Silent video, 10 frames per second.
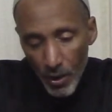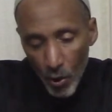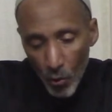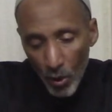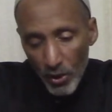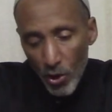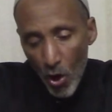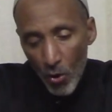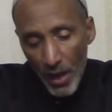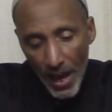who was
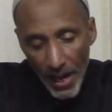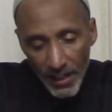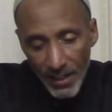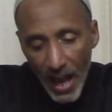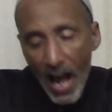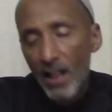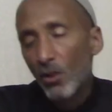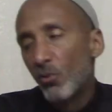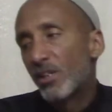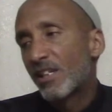known as
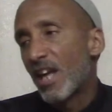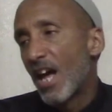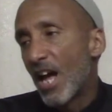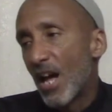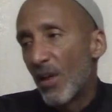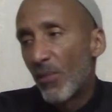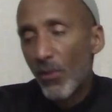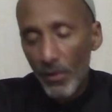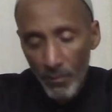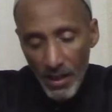Al-Ustad,